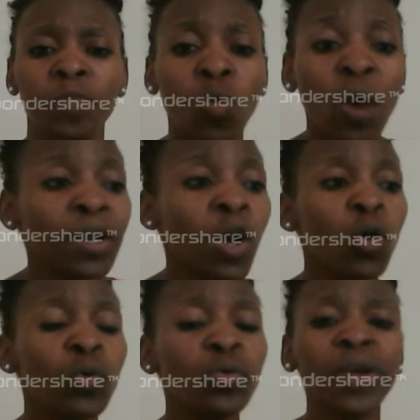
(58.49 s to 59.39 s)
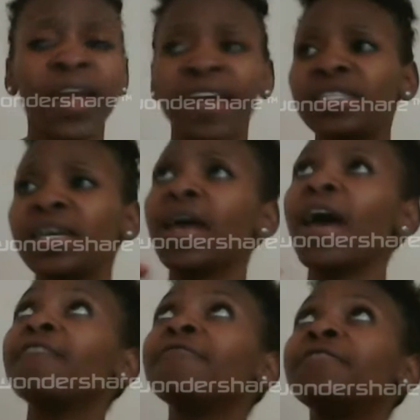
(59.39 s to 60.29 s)
The one who created
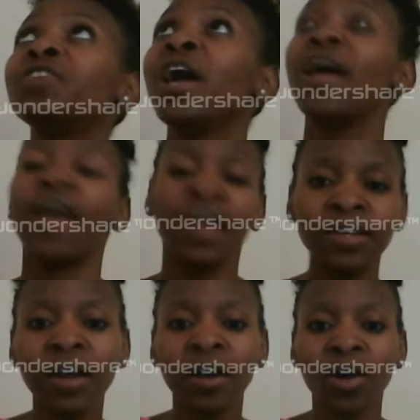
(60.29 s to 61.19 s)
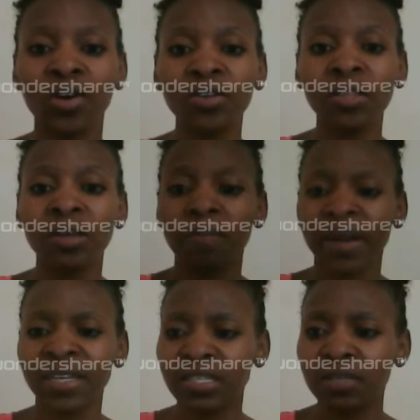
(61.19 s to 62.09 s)
heaven and earth
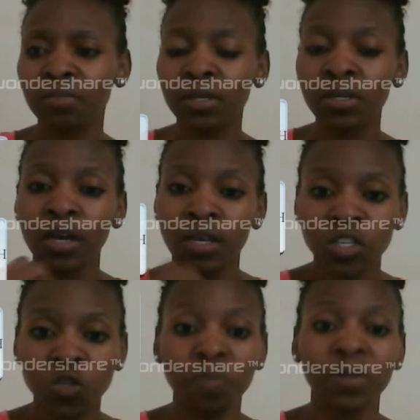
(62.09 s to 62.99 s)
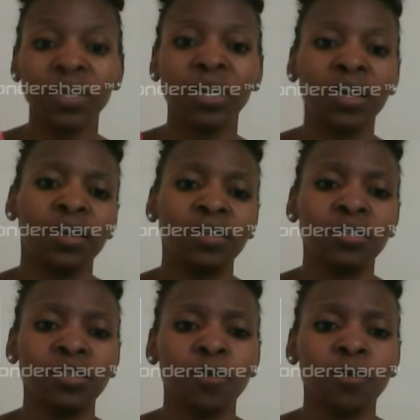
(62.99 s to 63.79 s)
by simply speaking it.